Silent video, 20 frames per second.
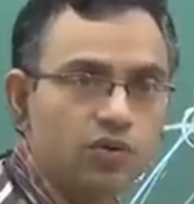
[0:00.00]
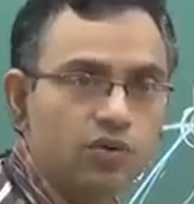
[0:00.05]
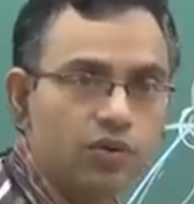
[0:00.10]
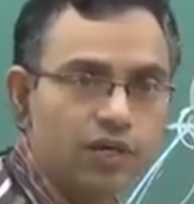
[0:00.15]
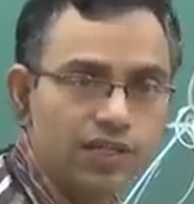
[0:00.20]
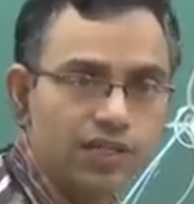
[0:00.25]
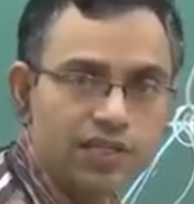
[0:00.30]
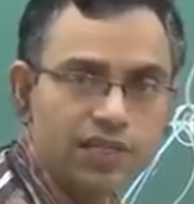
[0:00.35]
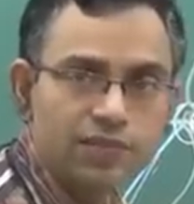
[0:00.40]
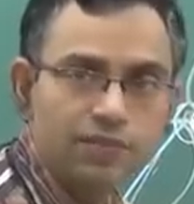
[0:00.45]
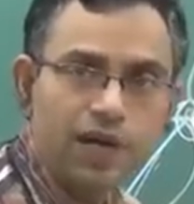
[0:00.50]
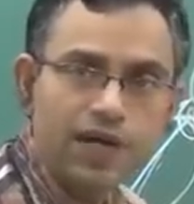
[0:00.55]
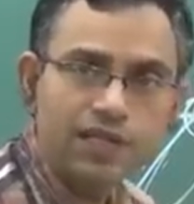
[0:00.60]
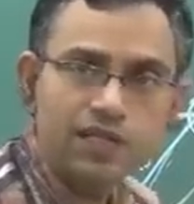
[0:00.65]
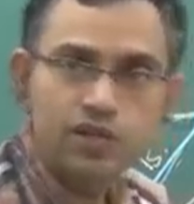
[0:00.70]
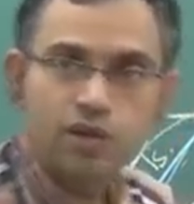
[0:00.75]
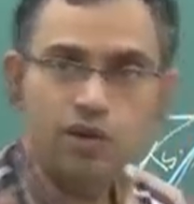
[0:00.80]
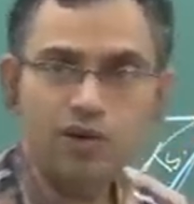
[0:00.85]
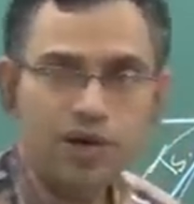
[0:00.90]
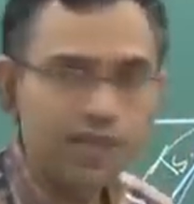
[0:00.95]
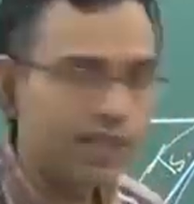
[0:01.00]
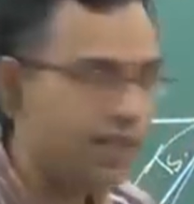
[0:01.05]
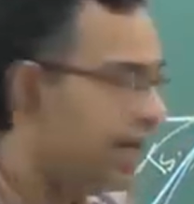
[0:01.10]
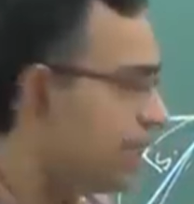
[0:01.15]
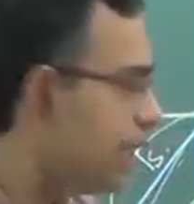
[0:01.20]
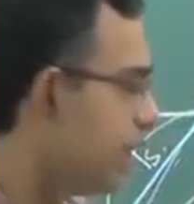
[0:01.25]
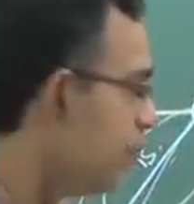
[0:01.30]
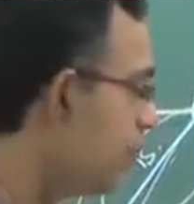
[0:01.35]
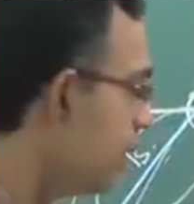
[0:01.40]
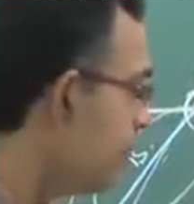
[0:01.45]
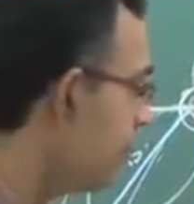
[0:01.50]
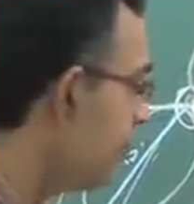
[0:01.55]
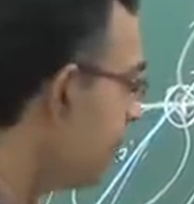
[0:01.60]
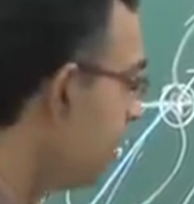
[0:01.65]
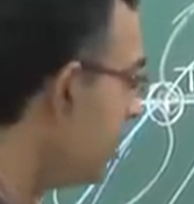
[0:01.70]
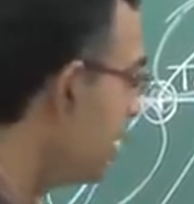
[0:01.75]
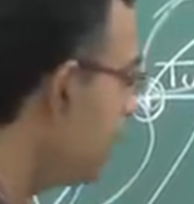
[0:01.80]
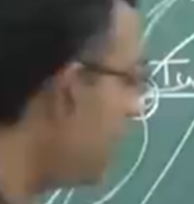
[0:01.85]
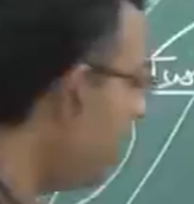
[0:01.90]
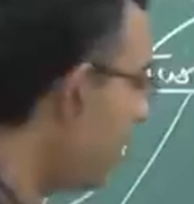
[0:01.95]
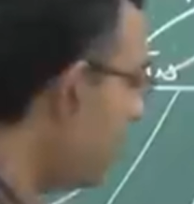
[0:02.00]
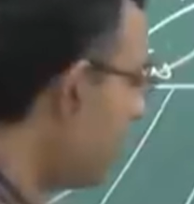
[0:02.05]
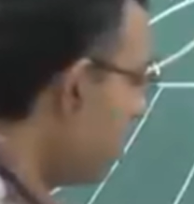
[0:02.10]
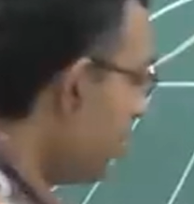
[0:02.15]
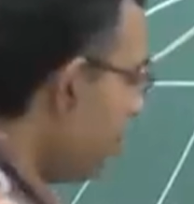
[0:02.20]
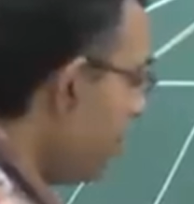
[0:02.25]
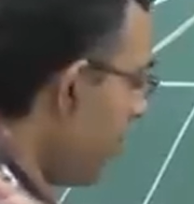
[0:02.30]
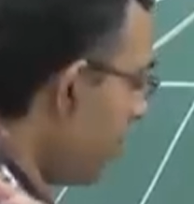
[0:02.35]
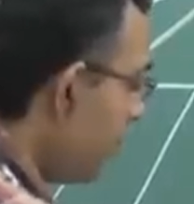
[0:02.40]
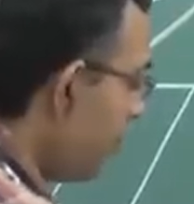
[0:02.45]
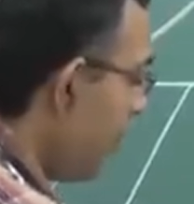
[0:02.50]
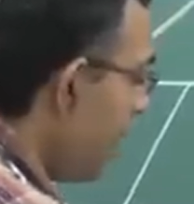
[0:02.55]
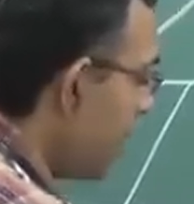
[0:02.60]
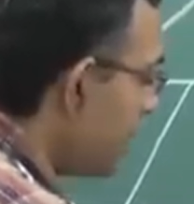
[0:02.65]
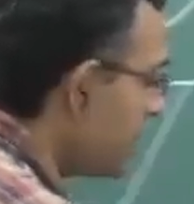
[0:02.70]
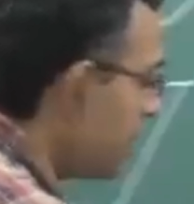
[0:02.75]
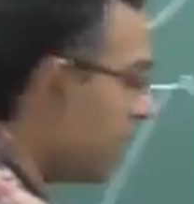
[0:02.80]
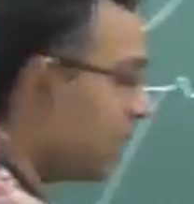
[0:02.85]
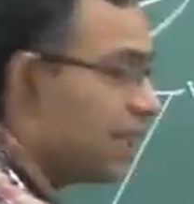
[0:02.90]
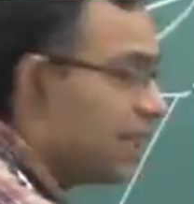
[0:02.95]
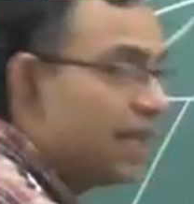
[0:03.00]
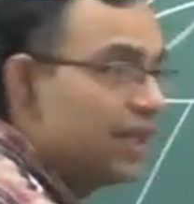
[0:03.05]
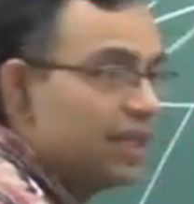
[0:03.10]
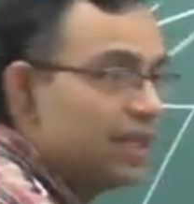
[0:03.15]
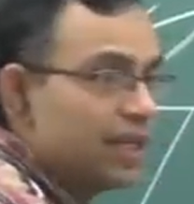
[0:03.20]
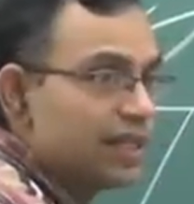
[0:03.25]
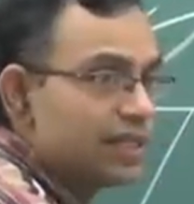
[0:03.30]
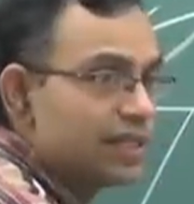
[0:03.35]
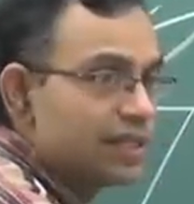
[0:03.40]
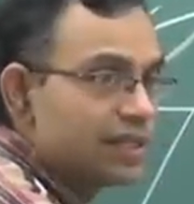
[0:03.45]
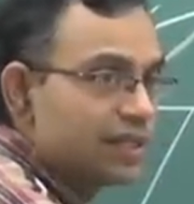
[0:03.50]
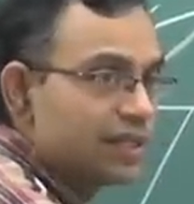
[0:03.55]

which is much slower than u infinity but faster than this.